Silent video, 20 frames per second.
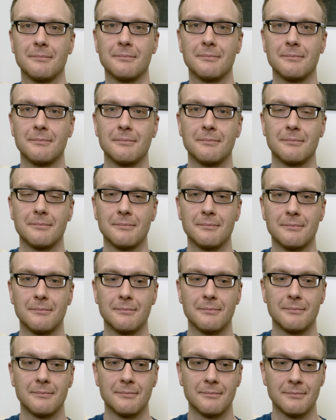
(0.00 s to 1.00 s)

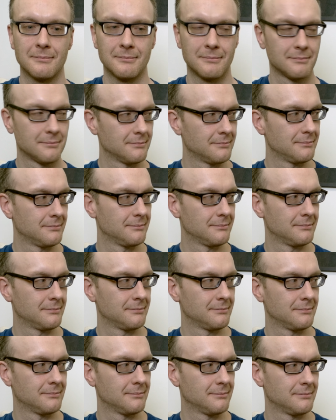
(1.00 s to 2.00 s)

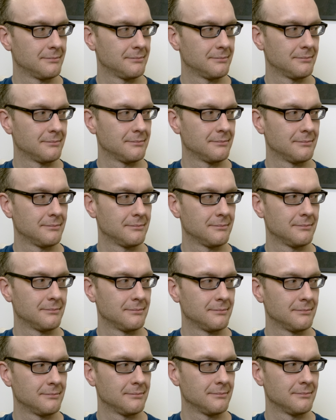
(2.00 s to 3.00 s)

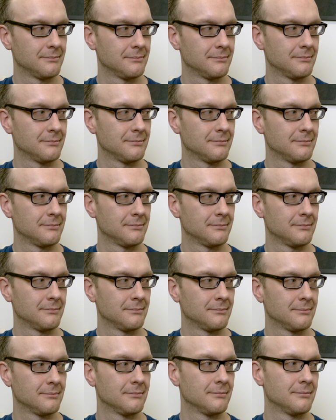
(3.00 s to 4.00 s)

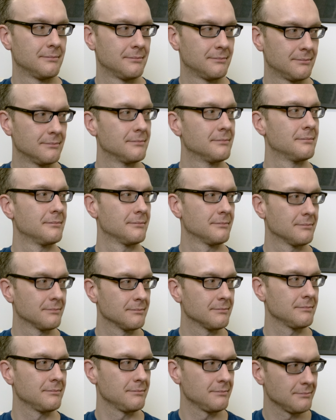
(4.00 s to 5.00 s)

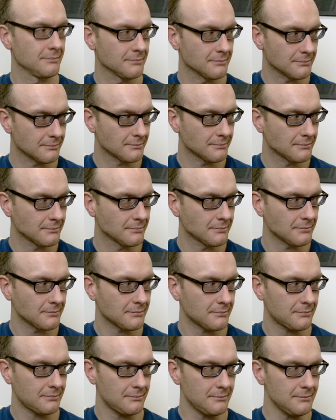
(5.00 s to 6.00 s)

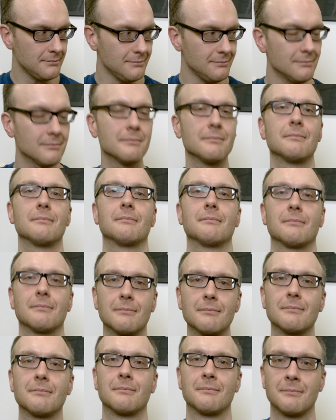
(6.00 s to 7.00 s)

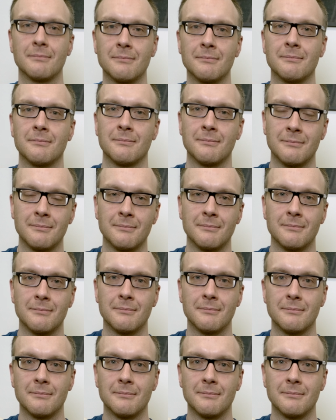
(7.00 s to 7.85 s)
[no speech]